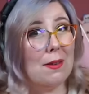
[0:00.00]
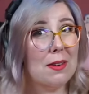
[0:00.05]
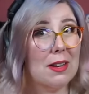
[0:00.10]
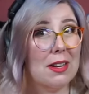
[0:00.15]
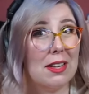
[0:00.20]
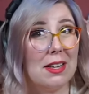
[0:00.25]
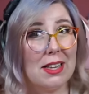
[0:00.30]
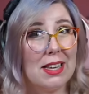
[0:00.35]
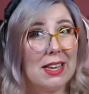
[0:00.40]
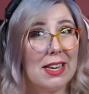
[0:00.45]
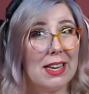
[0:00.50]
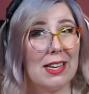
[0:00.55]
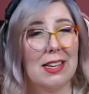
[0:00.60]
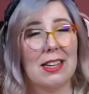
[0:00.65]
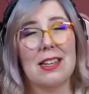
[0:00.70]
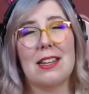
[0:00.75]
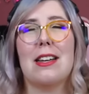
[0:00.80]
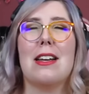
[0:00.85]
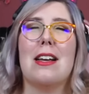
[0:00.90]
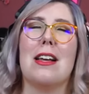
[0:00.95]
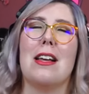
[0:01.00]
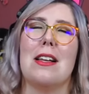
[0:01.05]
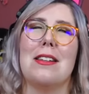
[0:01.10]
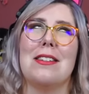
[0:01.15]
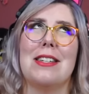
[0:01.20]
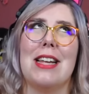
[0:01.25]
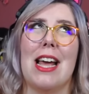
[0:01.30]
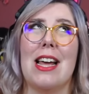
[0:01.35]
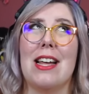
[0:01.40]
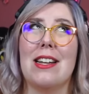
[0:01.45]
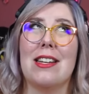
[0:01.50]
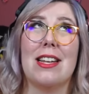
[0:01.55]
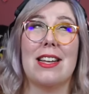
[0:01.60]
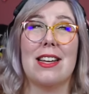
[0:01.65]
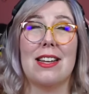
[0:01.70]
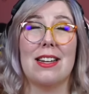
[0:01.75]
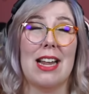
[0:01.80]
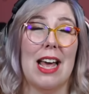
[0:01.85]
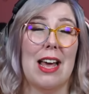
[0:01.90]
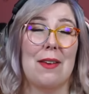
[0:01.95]
really intending
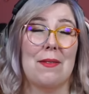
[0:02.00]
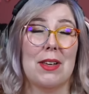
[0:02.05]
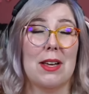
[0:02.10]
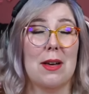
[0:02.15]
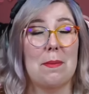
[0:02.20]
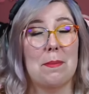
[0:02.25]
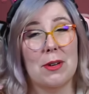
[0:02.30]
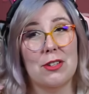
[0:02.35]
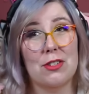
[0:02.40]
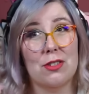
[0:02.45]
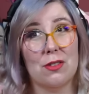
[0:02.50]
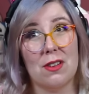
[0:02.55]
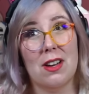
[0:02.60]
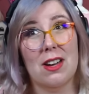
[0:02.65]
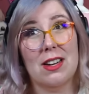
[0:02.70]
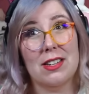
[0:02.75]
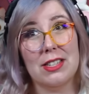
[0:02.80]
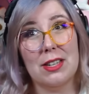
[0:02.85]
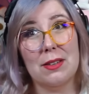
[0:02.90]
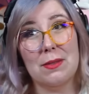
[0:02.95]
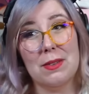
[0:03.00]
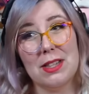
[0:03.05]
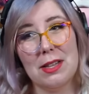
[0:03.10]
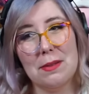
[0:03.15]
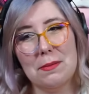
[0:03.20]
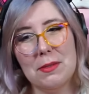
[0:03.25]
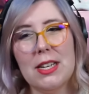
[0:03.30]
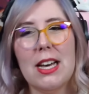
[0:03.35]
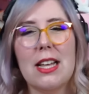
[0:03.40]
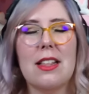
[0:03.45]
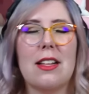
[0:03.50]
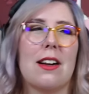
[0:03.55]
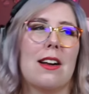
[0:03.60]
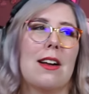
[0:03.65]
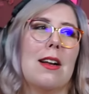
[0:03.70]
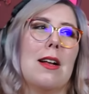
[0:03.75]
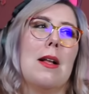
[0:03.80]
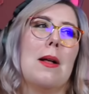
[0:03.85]
on having a bunch of content with them together,